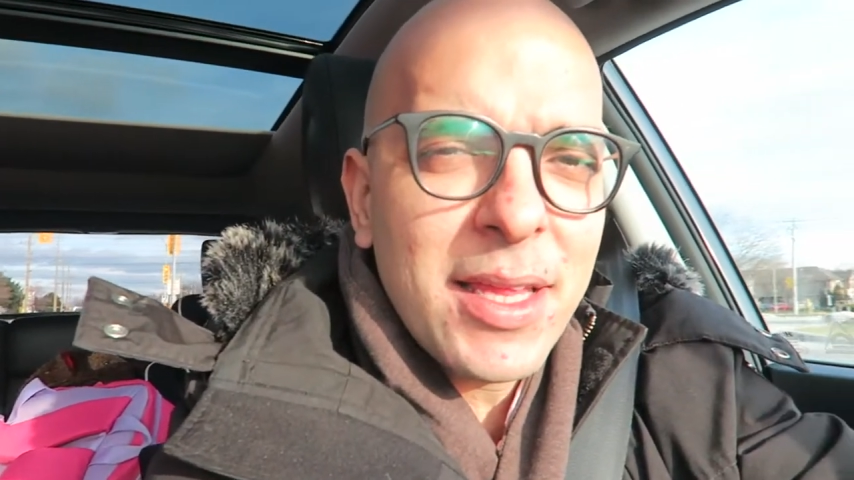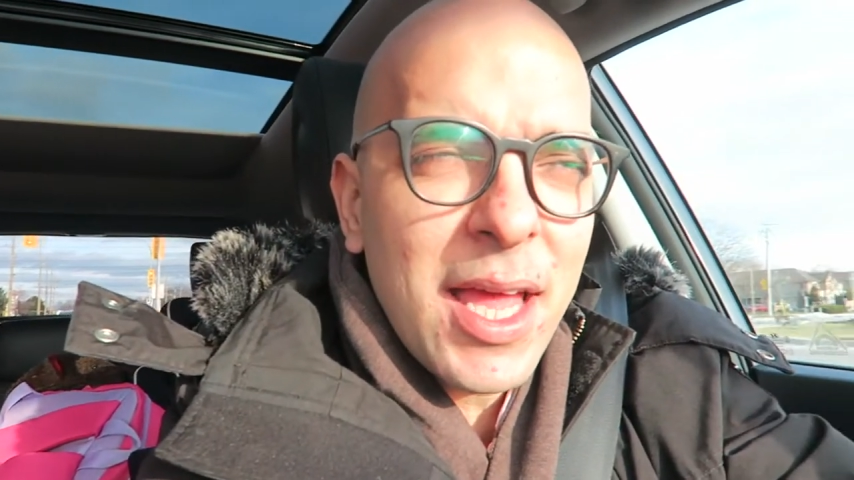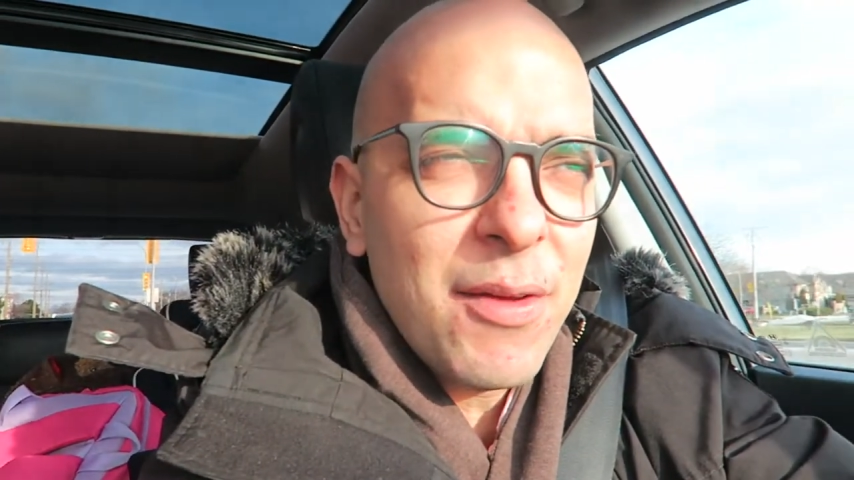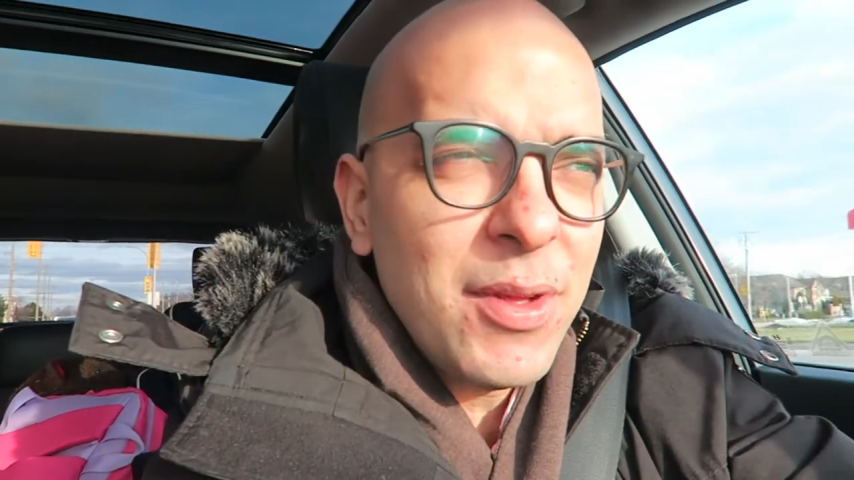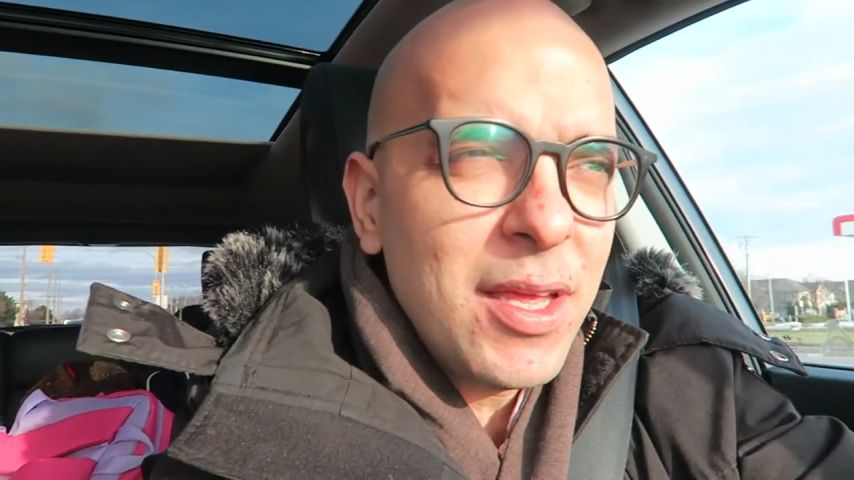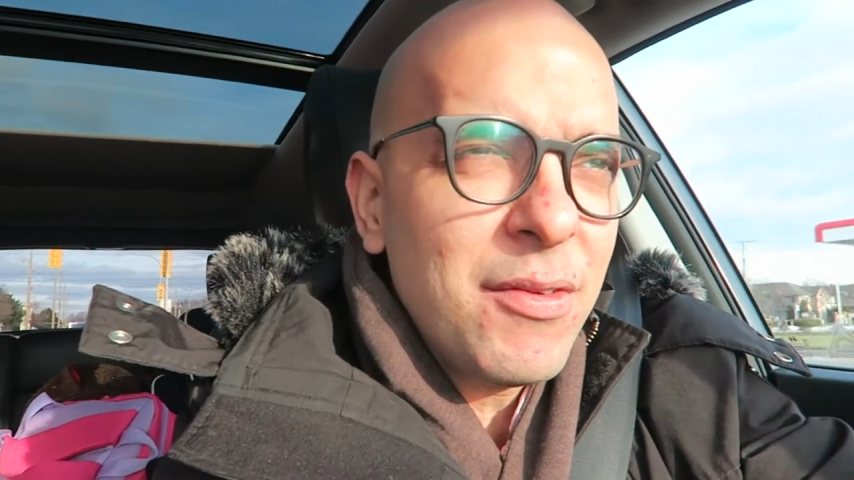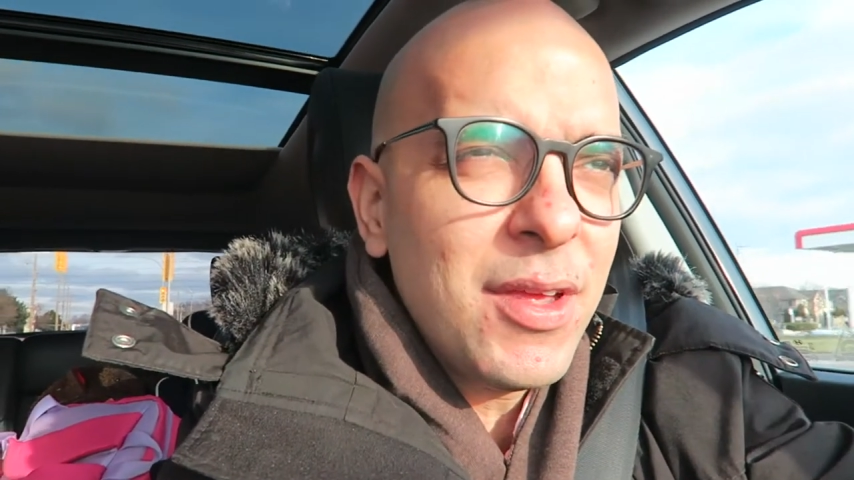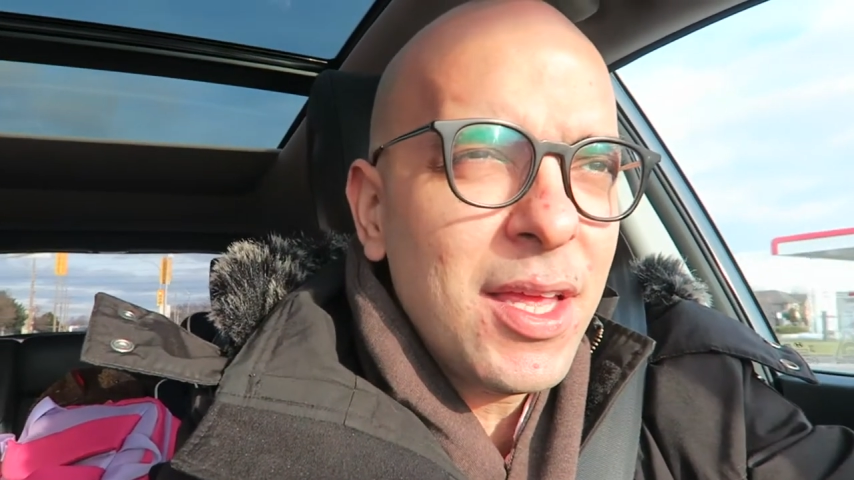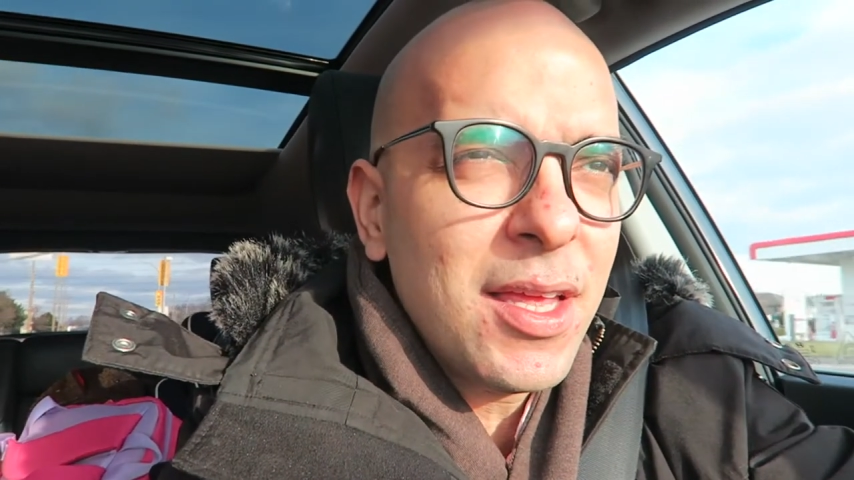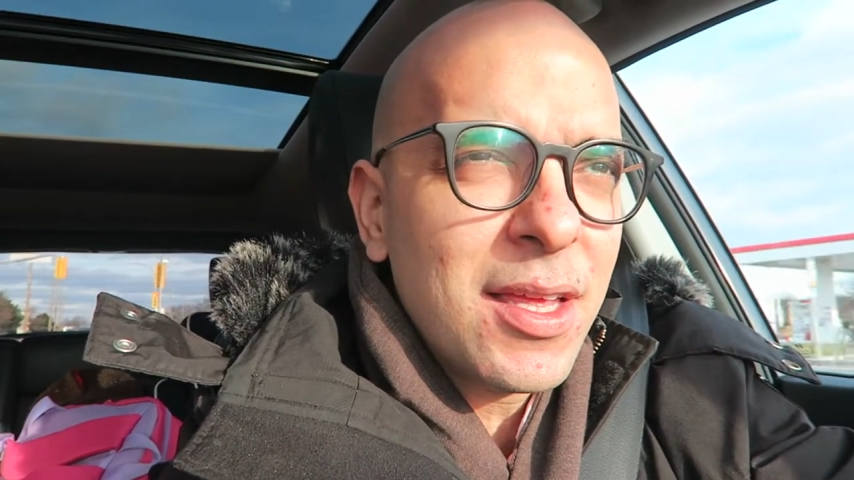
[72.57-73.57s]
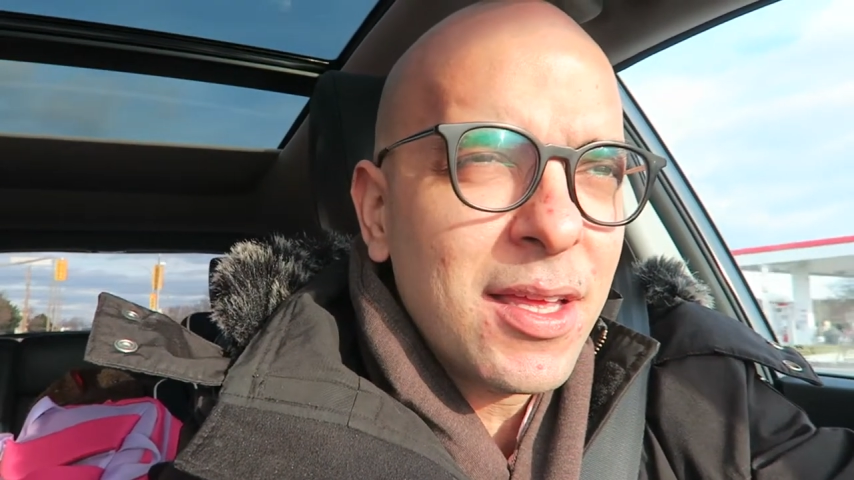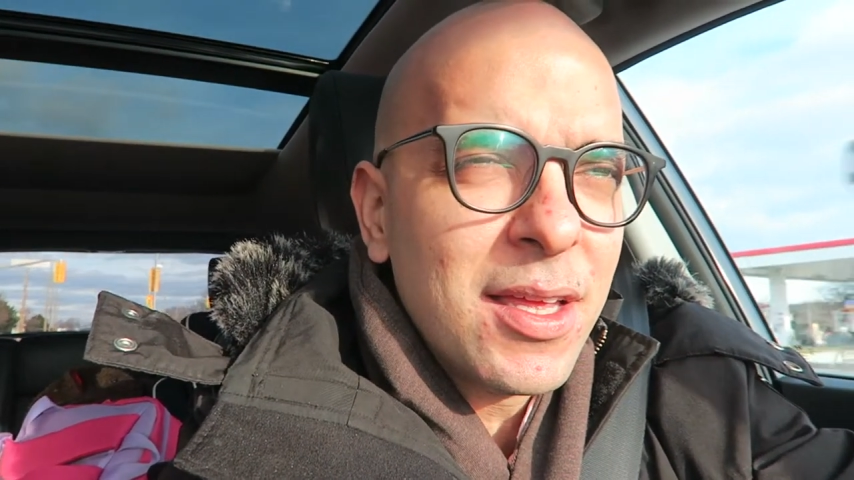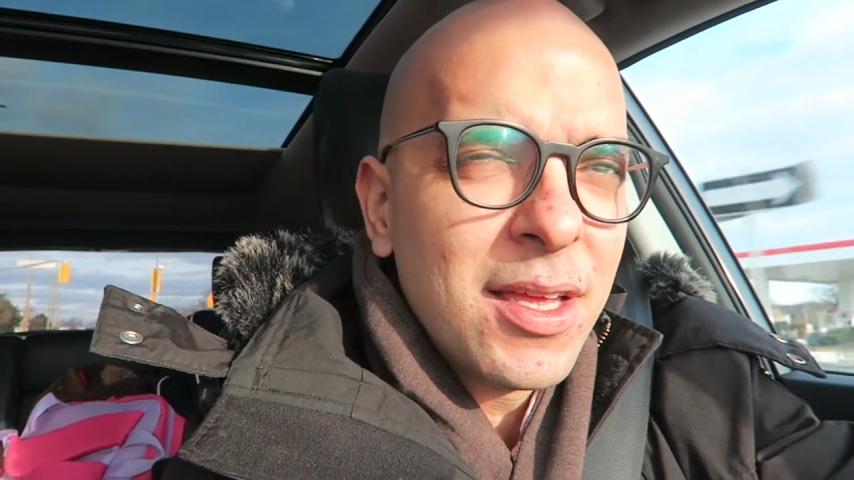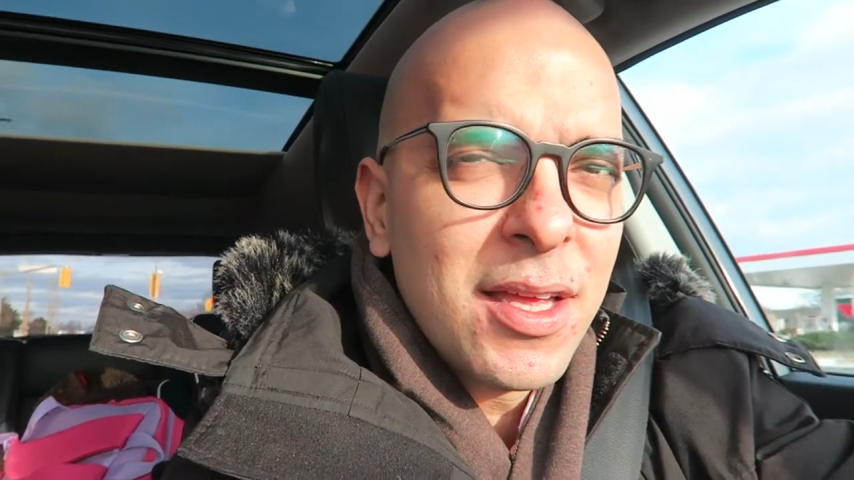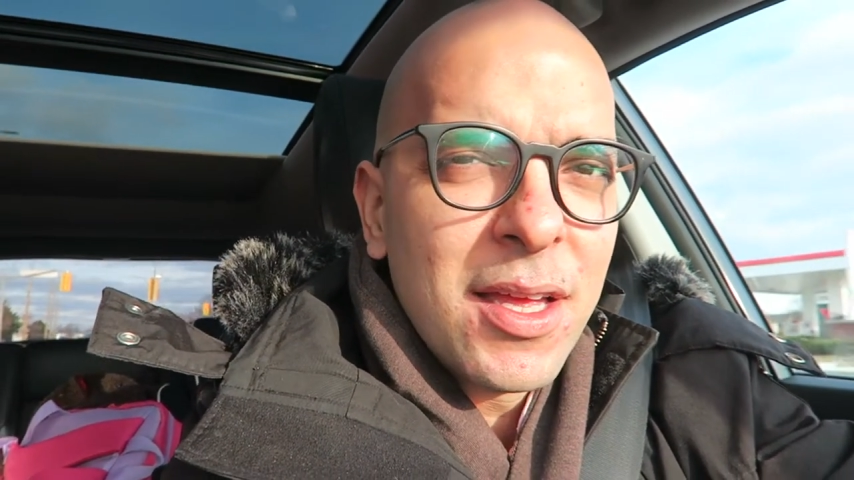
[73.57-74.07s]
Yeah,
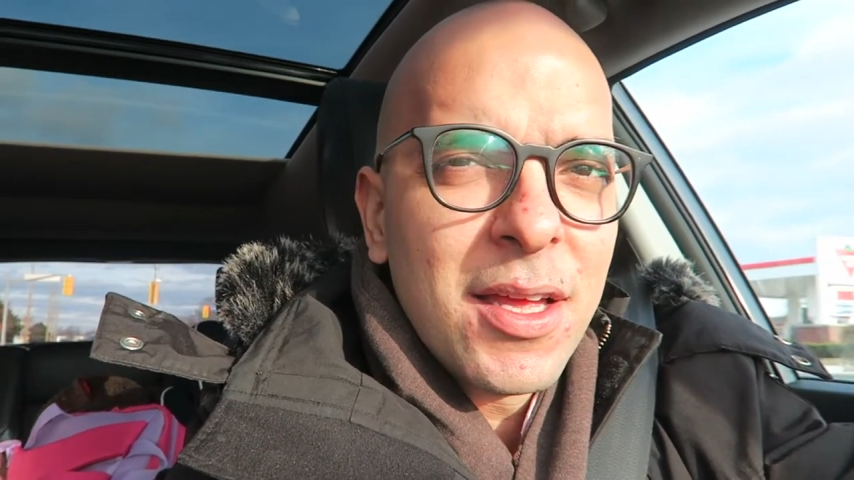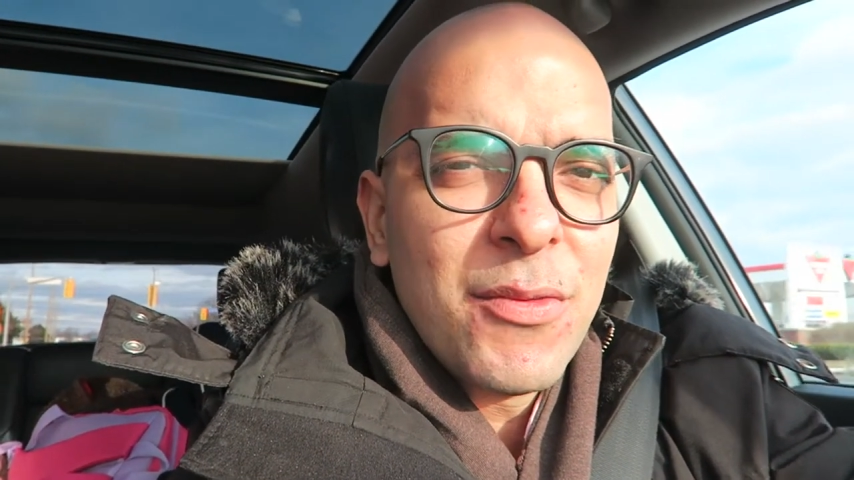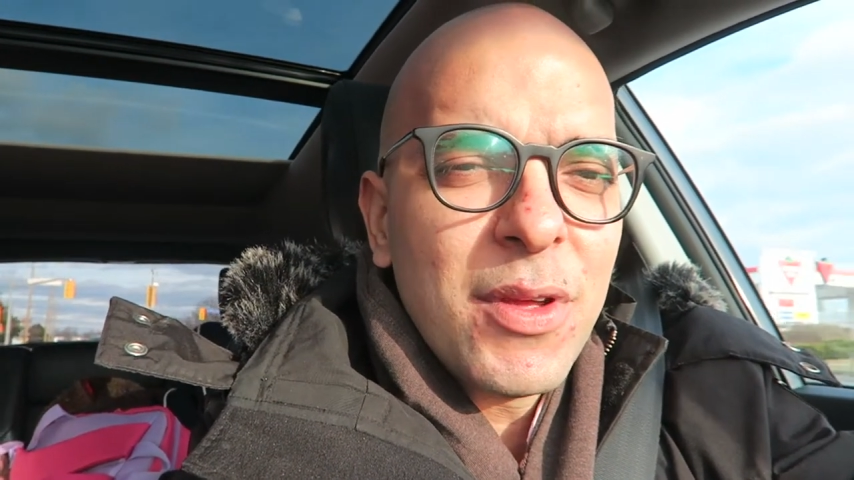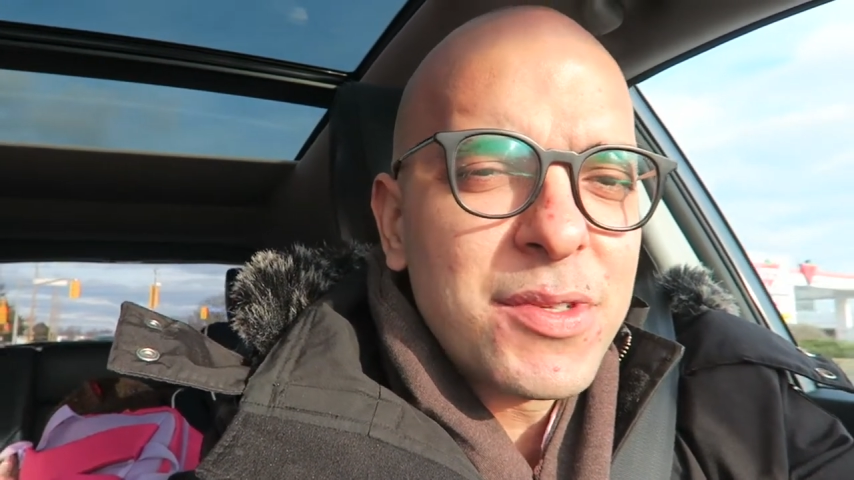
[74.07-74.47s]
We've